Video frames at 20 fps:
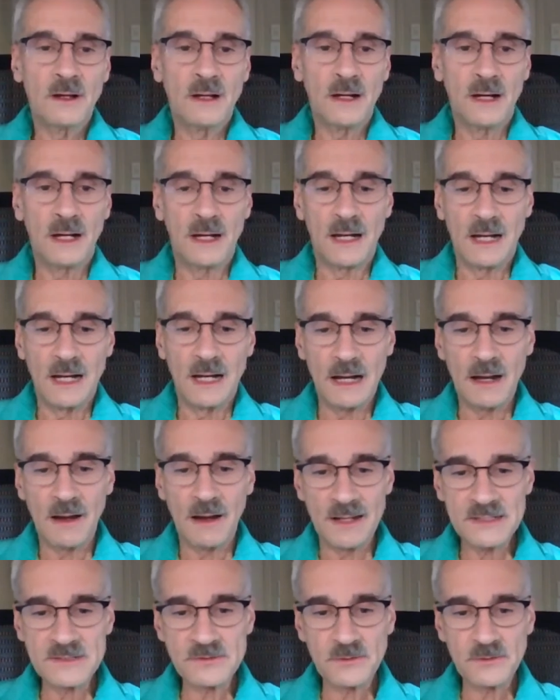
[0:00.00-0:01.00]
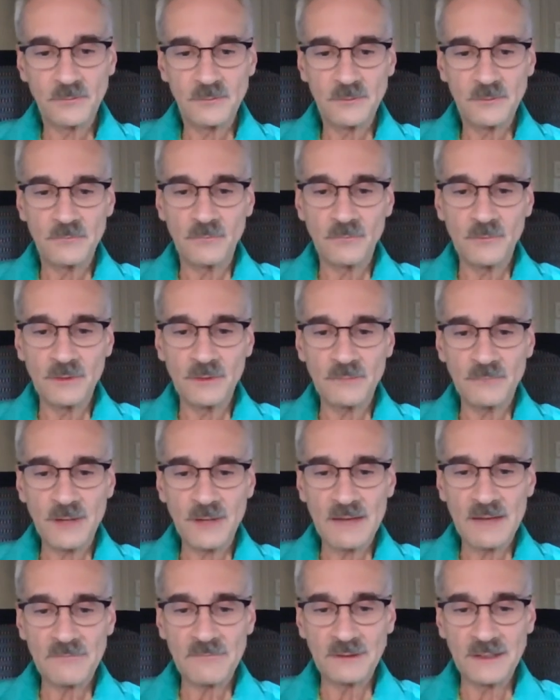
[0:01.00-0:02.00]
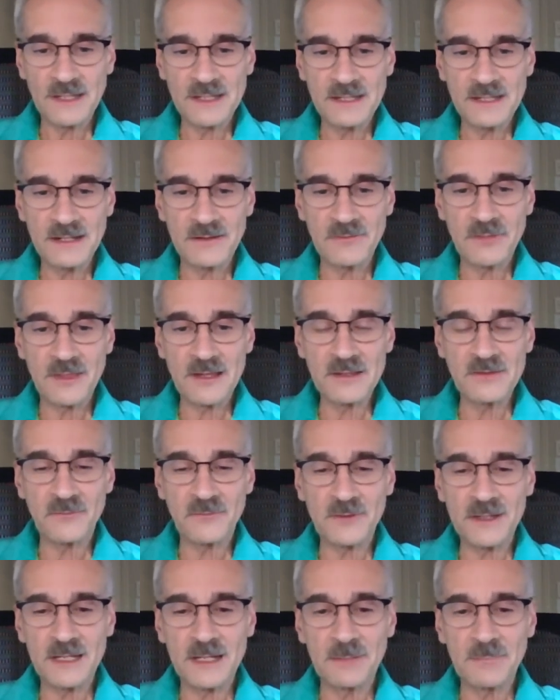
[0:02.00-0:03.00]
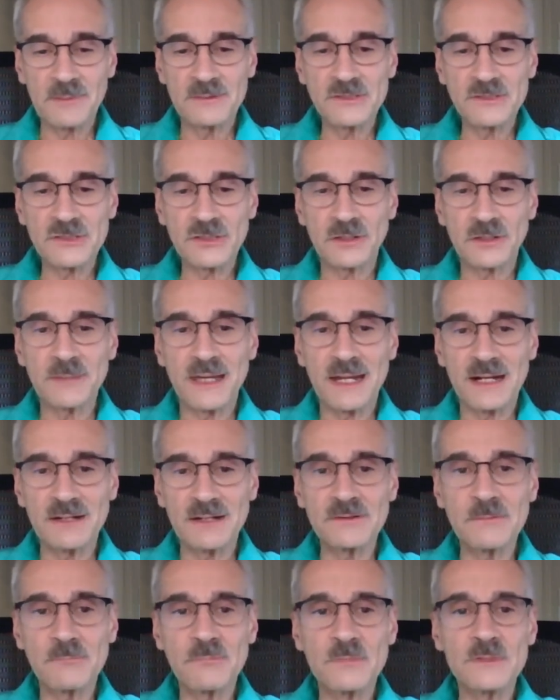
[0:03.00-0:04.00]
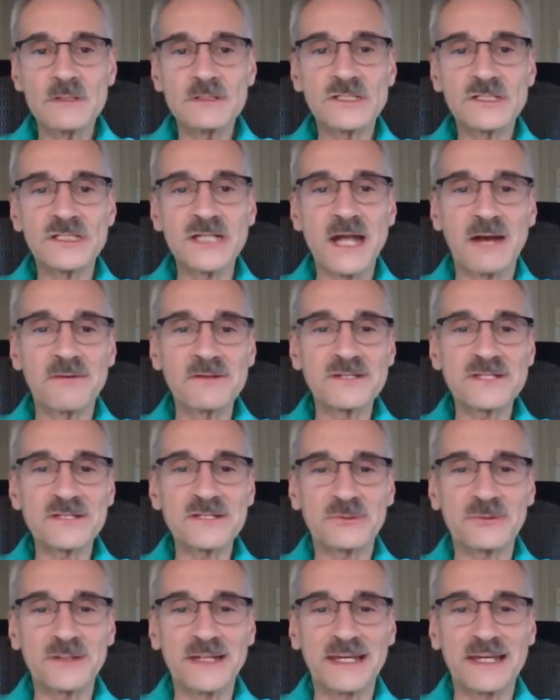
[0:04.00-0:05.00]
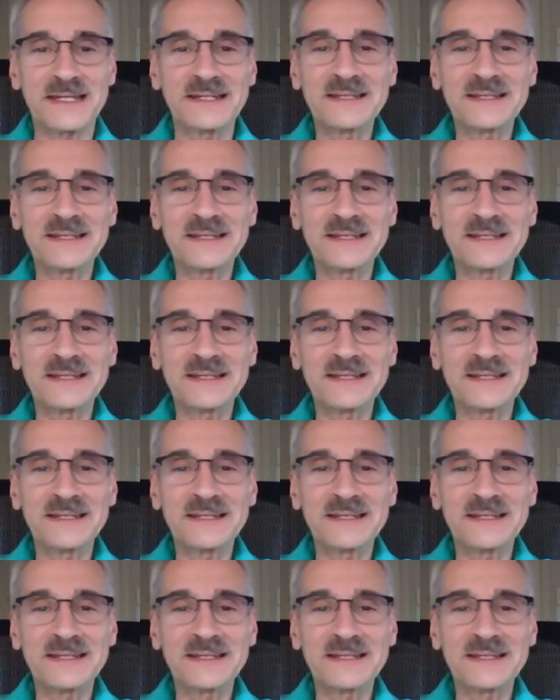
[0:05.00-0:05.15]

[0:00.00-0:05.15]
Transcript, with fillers: Uh, all right. So we, we have a link here, and thank you for your help on showing me how to share a screen.